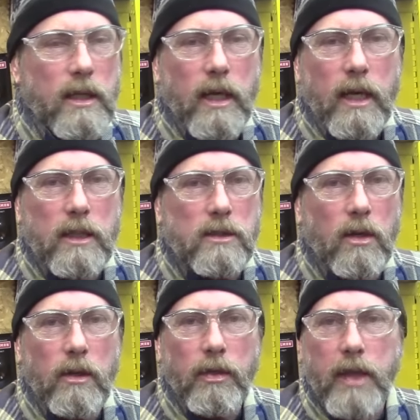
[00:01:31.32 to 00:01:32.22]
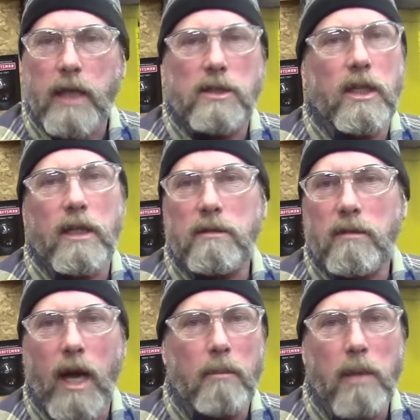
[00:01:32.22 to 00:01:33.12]
And he's going, "That's it,
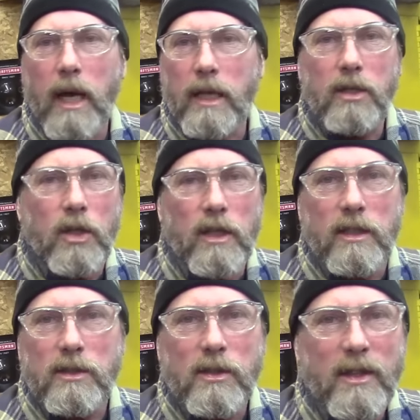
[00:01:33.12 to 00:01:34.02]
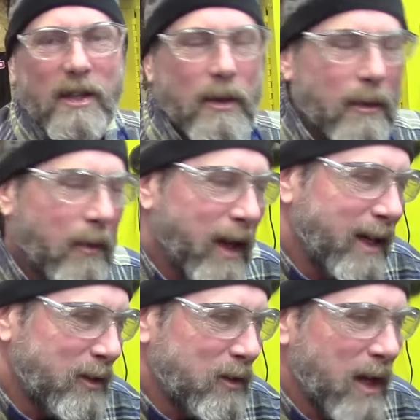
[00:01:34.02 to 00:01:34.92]
I'm buying gears." And
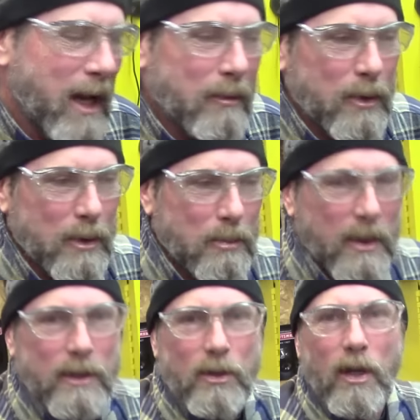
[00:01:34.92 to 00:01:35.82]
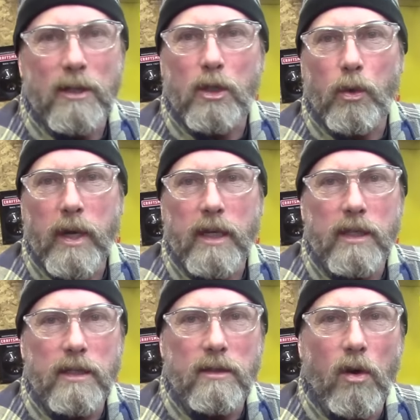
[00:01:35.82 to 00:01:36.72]
at the time, there was a place called
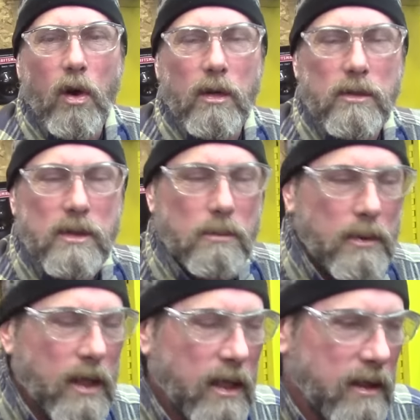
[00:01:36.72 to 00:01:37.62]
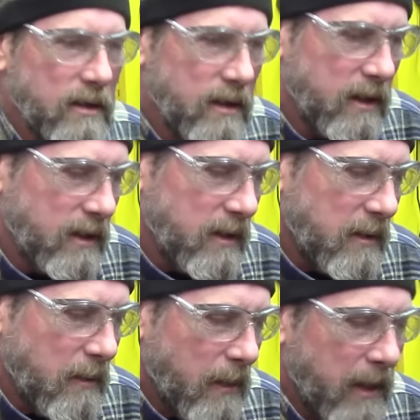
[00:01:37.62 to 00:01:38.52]
Gradient Auto Supply,
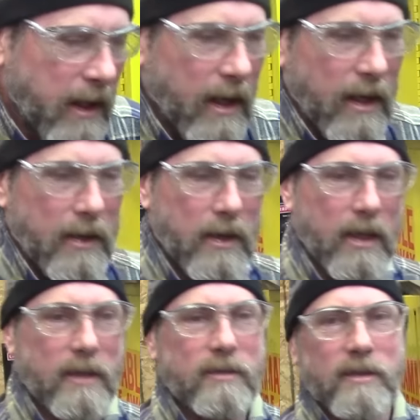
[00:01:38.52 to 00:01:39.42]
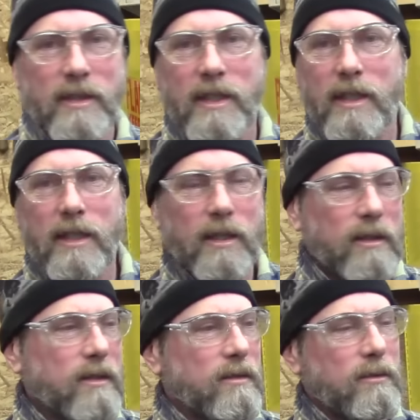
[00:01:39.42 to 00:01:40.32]
and
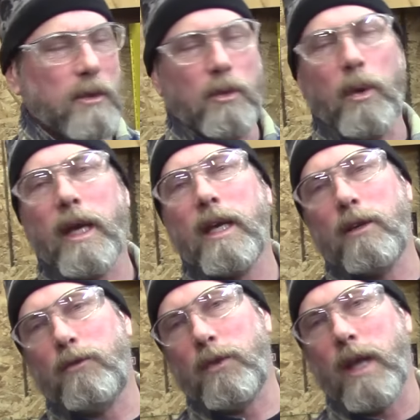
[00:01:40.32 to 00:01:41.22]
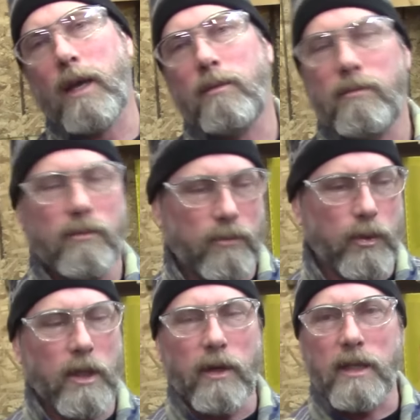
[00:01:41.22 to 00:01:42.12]
we waited for that
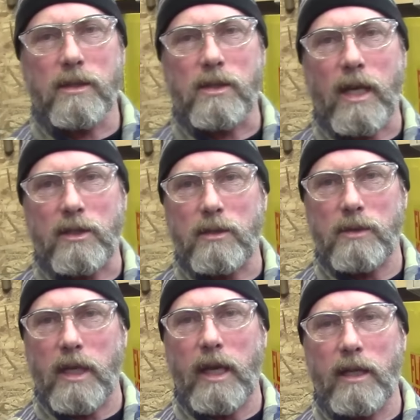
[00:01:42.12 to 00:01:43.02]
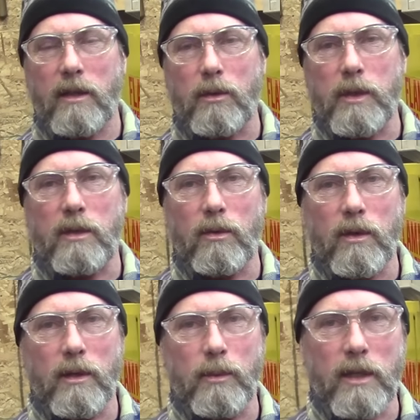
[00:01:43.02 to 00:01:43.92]
rear end section. It was an 8
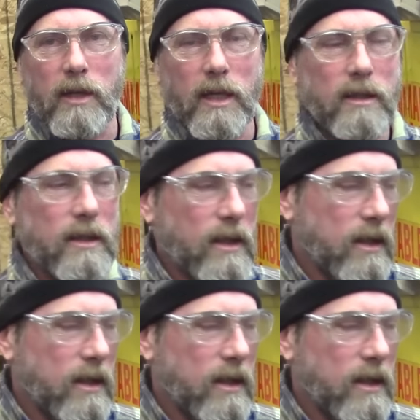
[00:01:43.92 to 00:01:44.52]
3/4 rear end.